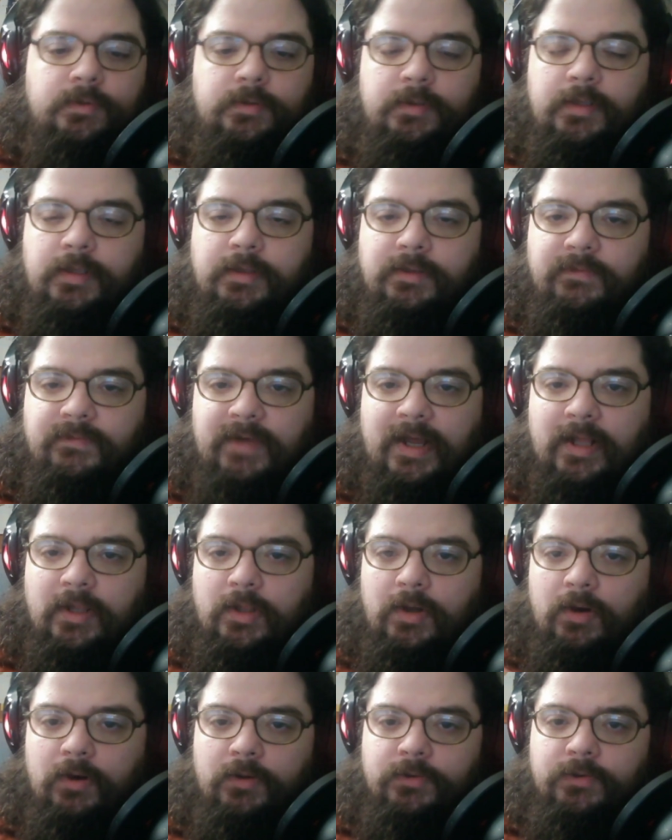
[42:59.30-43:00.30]
and the
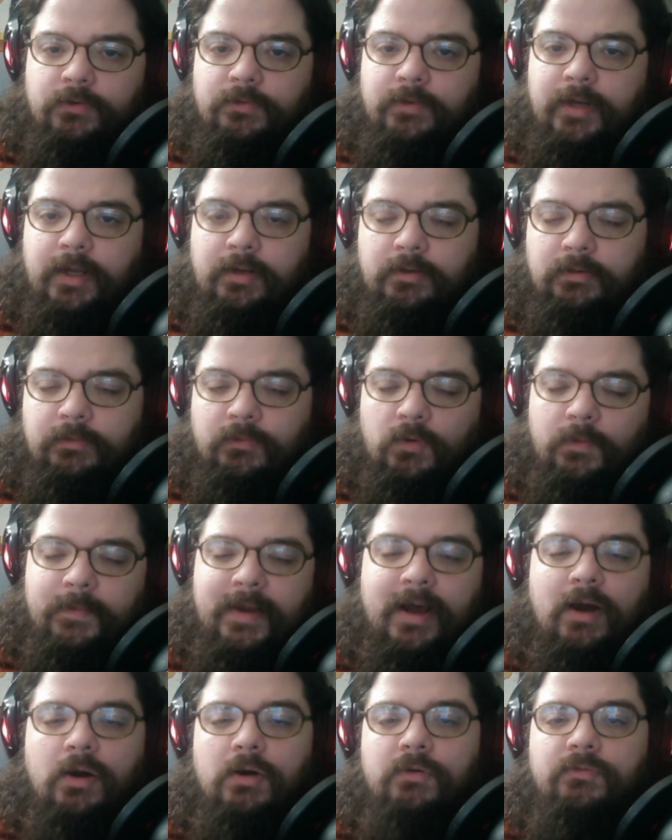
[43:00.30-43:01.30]
Valar are the greater, more
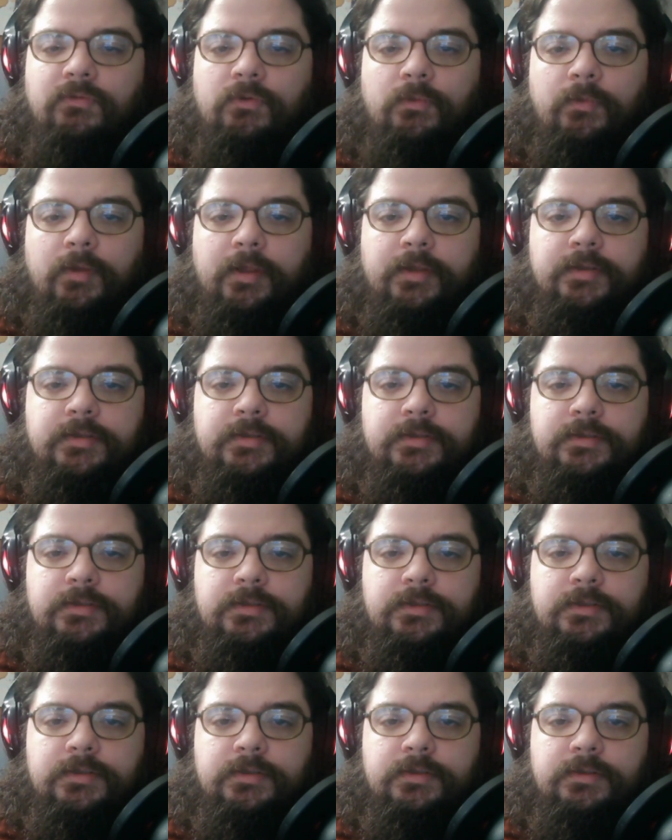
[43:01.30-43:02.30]
powerful
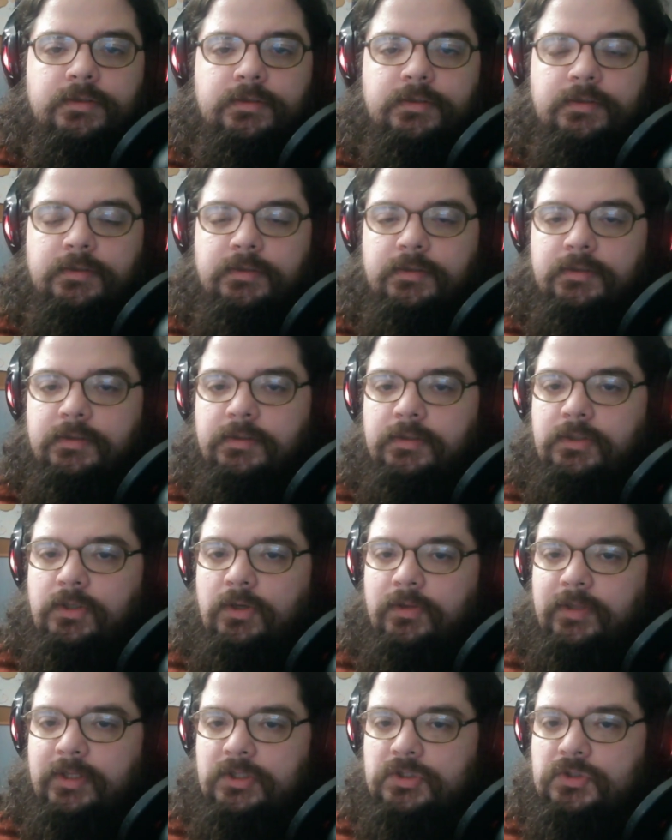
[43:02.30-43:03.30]
ones, you
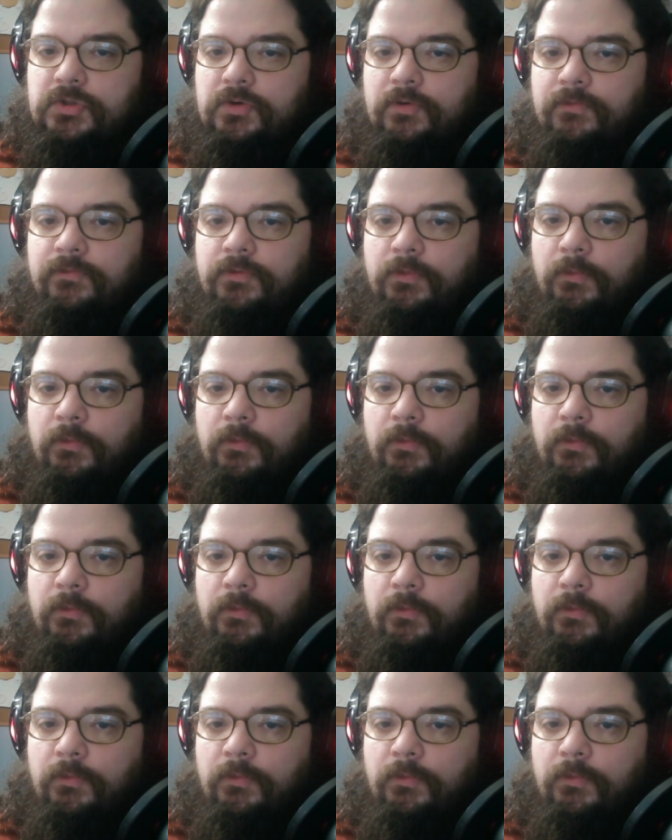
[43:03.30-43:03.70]
know, that serve the